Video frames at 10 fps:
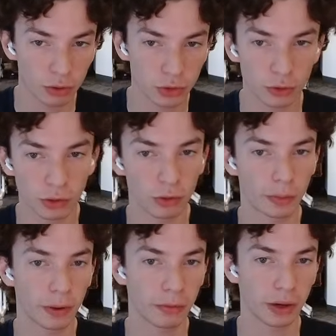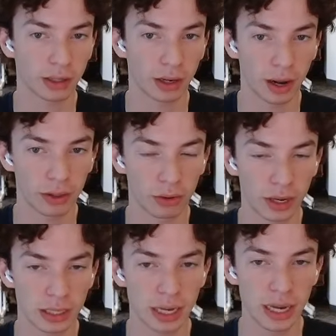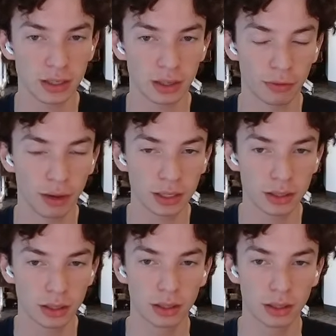So if you don't know what effect.either, it takes an effect